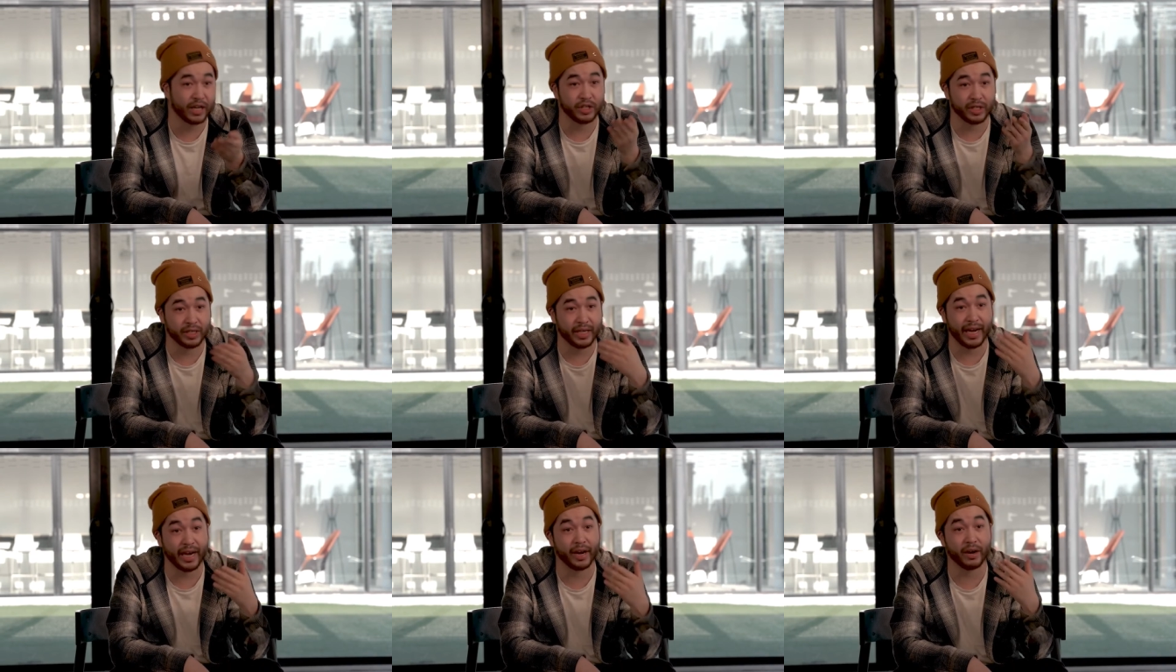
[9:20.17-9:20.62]
they
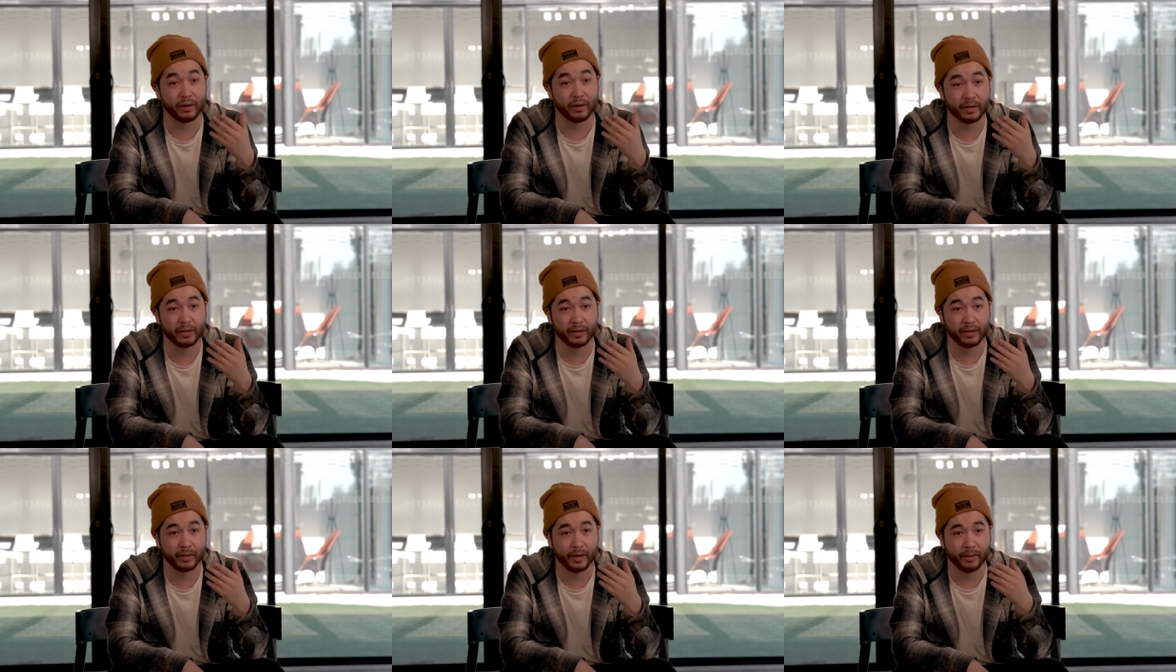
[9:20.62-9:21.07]
actually care
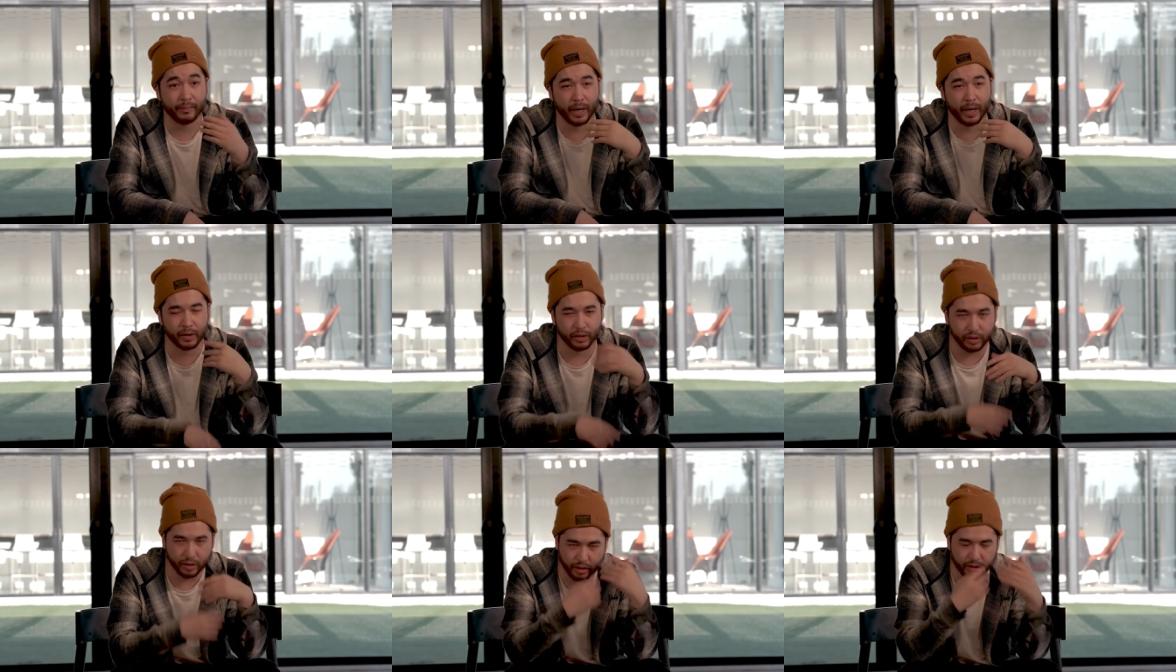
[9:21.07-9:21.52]

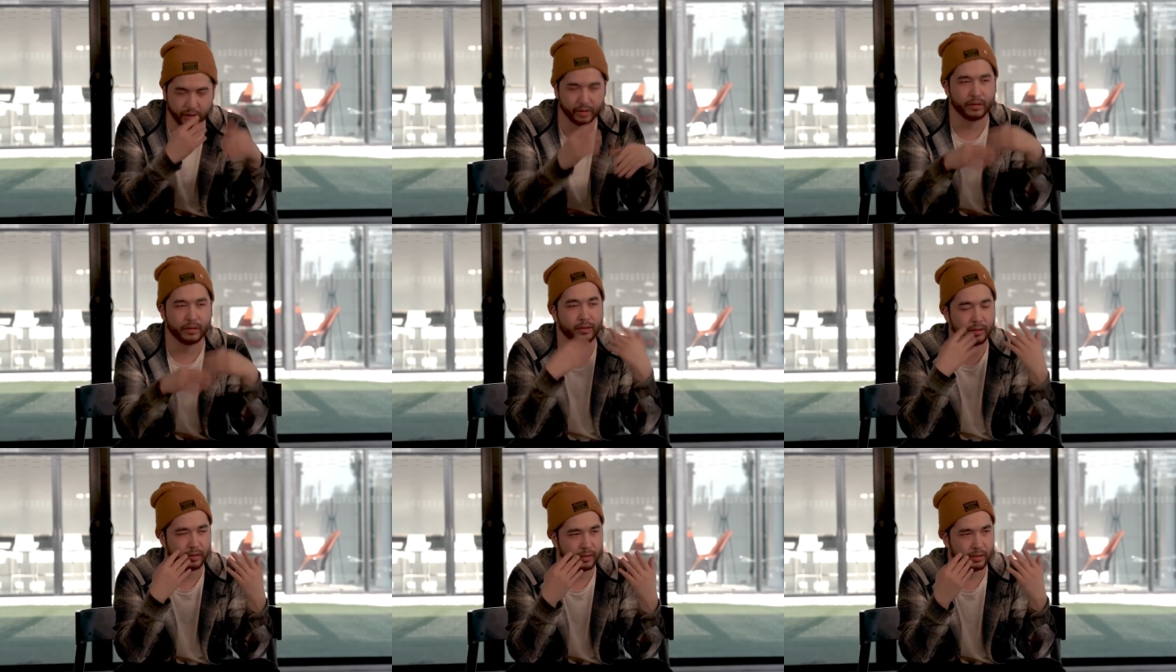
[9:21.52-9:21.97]
about
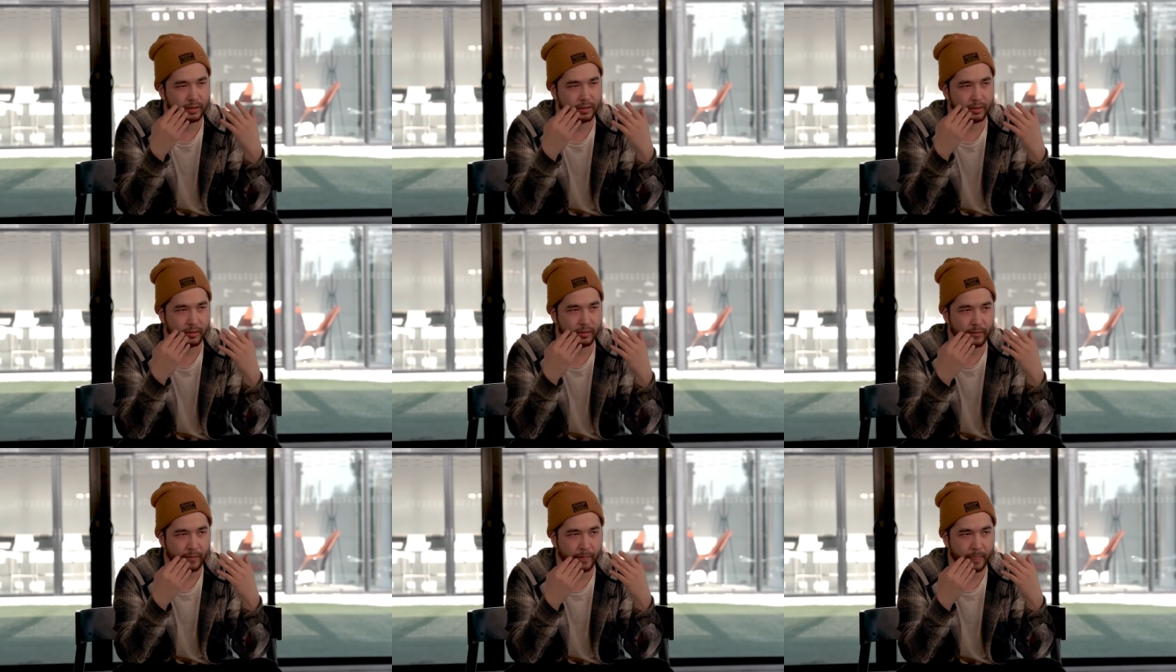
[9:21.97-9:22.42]
your
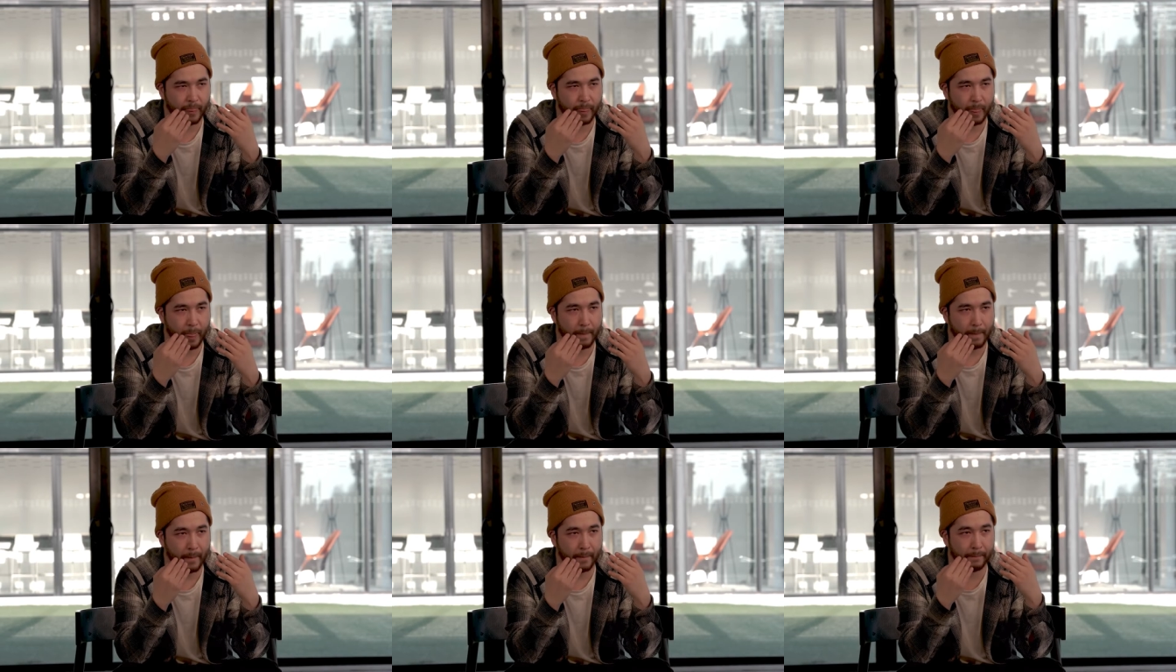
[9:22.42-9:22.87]

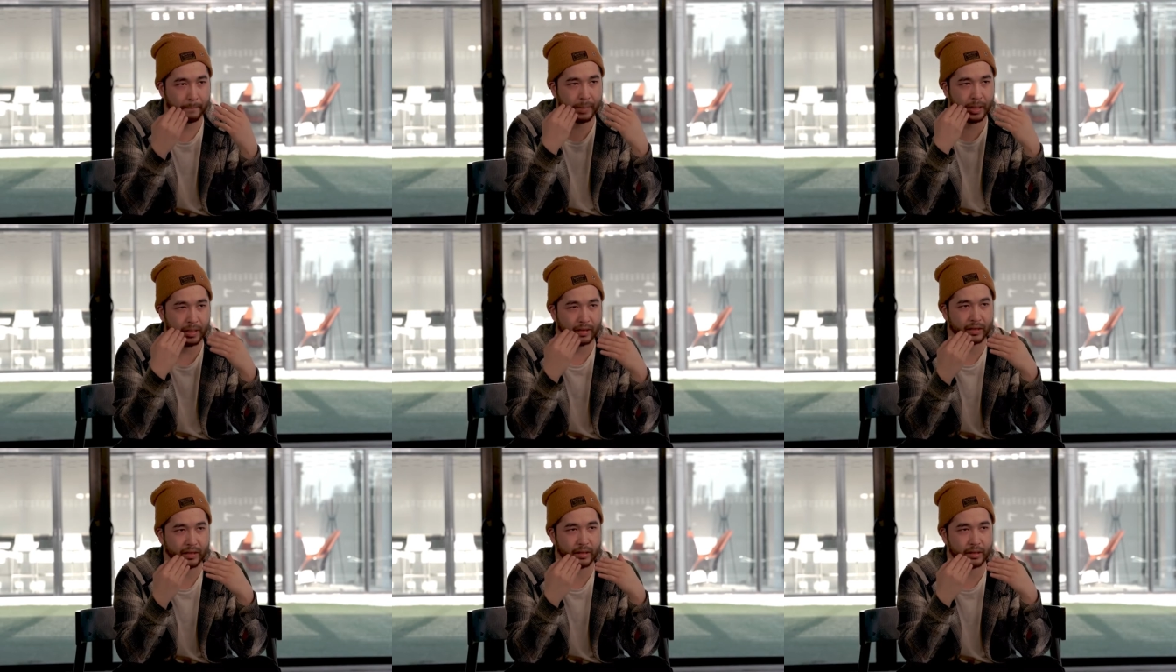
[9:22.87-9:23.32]

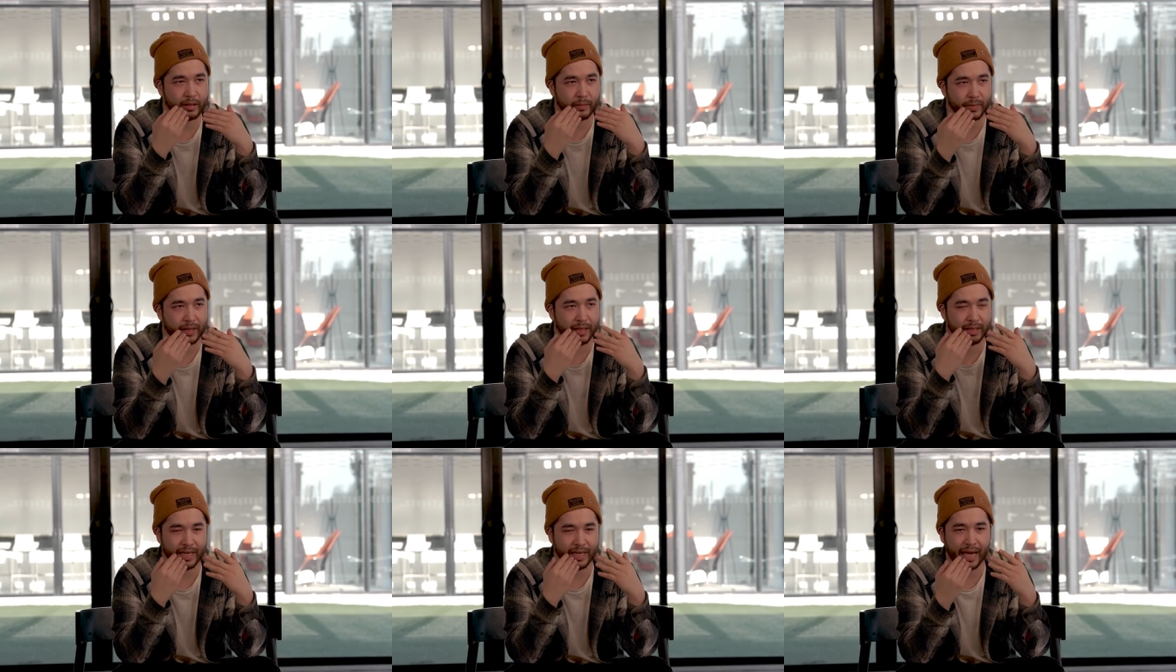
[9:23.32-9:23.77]
ability
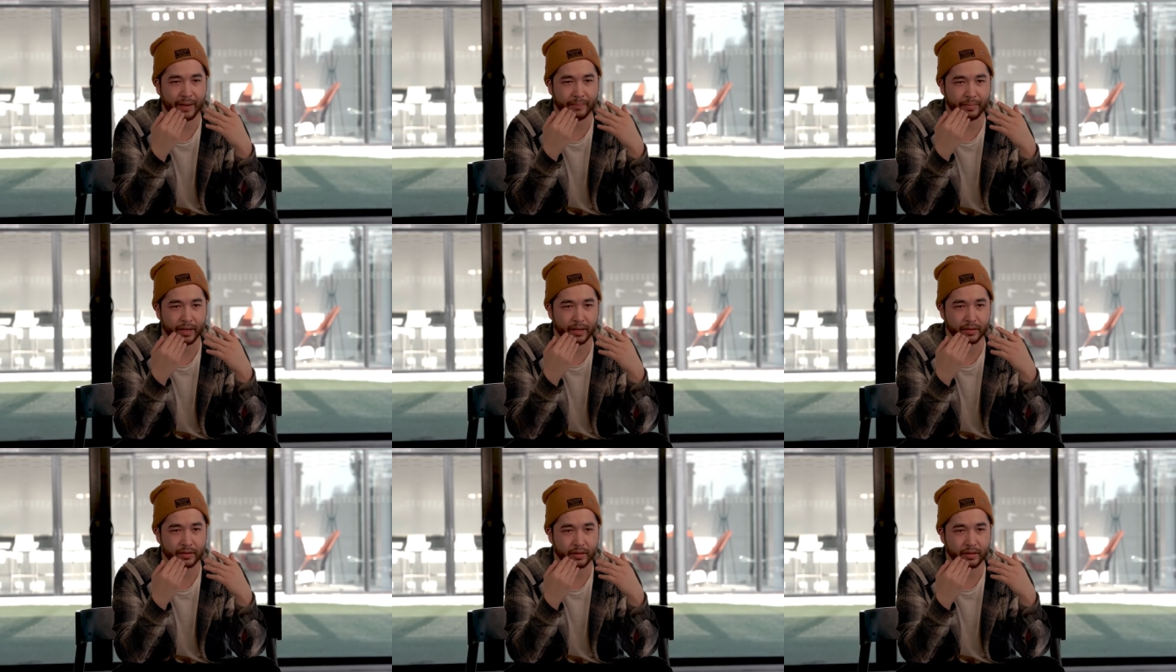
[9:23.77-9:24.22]
to be a
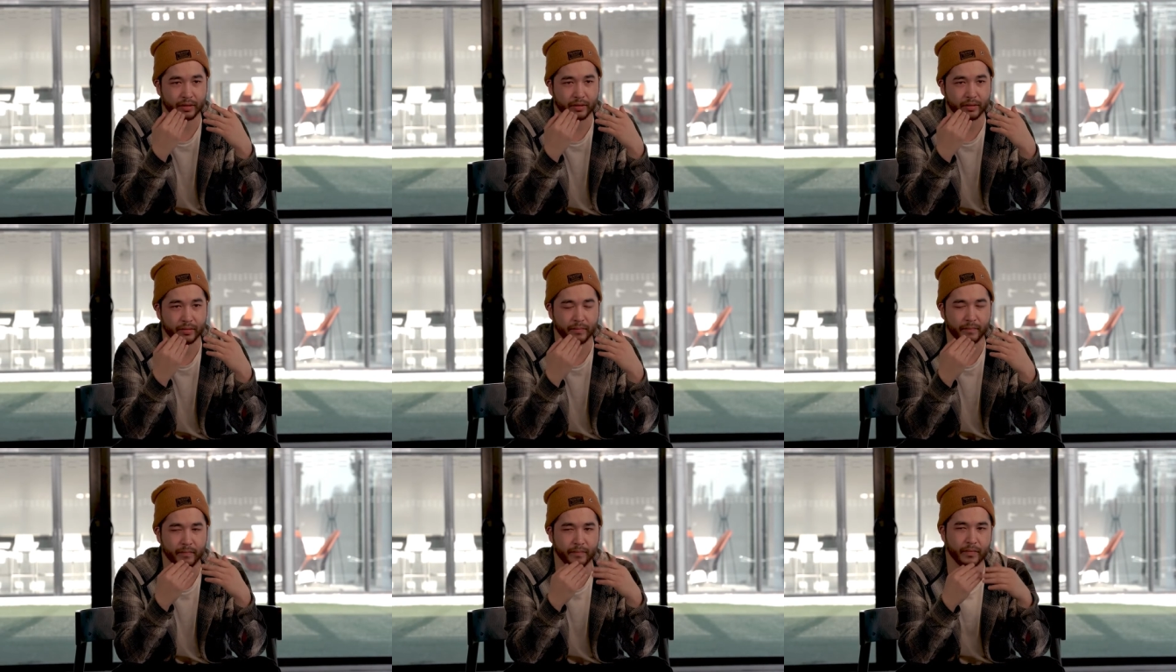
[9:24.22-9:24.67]
tap dancer.